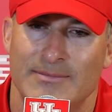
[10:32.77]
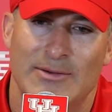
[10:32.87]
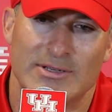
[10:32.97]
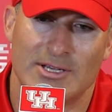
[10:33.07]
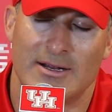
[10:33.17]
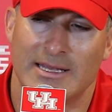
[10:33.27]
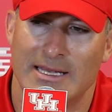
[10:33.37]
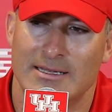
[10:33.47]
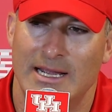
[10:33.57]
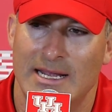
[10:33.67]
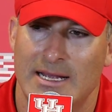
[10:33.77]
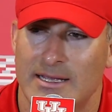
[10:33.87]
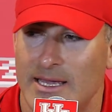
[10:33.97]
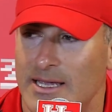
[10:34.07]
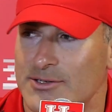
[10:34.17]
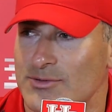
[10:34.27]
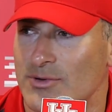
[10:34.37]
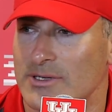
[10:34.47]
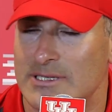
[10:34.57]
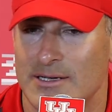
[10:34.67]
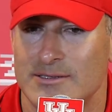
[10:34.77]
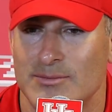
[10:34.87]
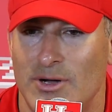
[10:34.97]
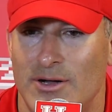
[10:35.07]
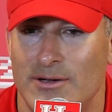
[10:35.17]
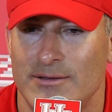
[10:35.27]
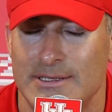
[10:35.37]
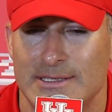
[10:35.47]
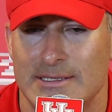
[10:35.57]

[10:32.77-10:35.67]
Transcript: and we saw it again tonight on occasion where he tucks the ball